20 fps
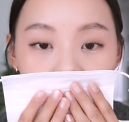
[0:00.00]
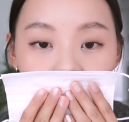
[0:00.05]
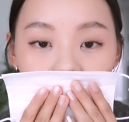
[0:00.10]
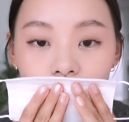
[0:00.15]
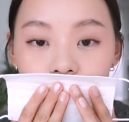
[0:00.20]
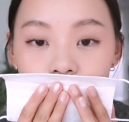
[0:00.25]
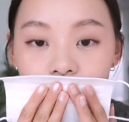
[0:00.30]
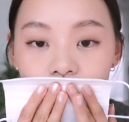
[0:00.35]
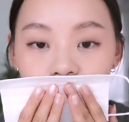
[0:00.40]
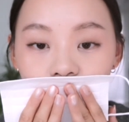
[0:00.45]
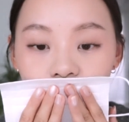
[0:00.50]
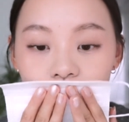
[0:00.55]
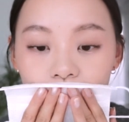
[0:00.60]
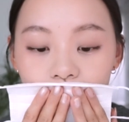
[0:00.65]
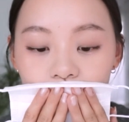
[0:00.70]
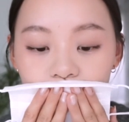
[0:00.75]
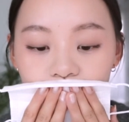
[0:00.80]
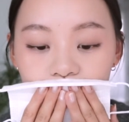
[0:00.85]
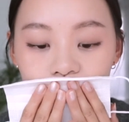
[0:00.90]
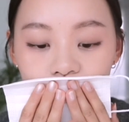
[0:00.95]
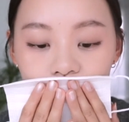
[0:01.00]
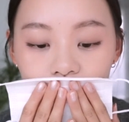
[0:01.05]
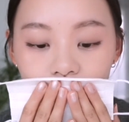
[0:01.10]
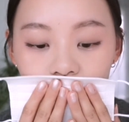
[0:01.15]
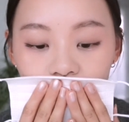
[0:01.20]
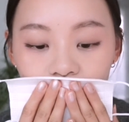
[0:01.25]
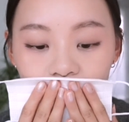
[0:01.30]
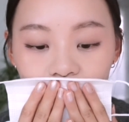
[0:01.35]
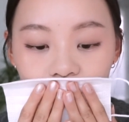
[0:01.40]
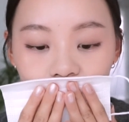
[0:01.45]

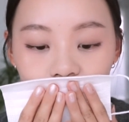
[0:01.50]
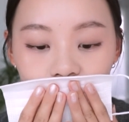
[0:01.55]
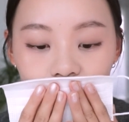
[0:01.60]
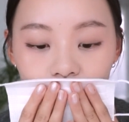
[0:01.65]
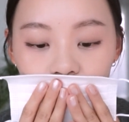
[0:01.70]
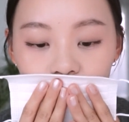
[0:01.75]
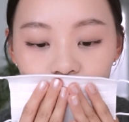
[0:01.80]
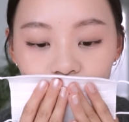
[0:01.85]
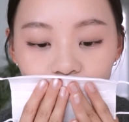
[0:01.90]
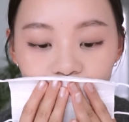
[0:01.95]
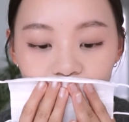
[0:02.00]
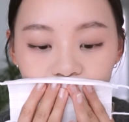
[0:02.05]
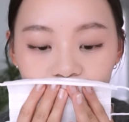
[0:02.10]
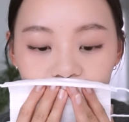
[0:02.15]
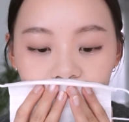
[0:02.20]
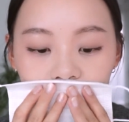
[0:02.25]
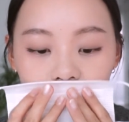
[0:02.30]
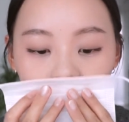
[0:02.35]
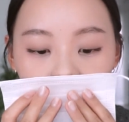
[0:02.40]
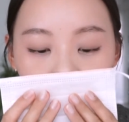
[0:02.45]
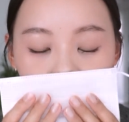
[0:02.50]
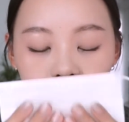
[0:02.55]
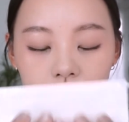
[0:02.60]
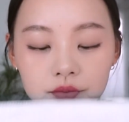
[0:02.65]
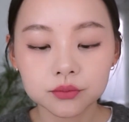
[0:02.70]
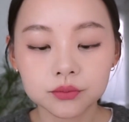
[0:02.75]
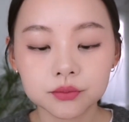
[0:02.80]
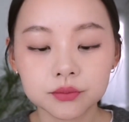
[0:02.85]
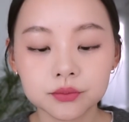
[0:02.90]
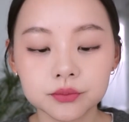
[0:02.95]

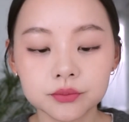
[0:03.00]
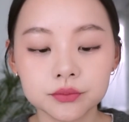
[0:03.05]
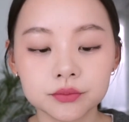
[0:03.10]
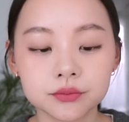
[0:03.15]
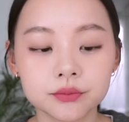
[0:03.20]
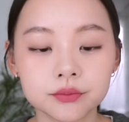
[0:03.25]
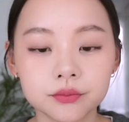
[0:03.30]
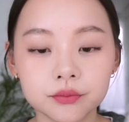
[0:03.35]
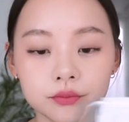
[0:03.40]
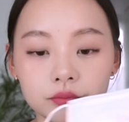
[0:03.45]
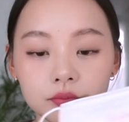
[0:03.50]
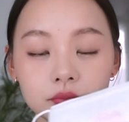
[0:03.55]
(silence)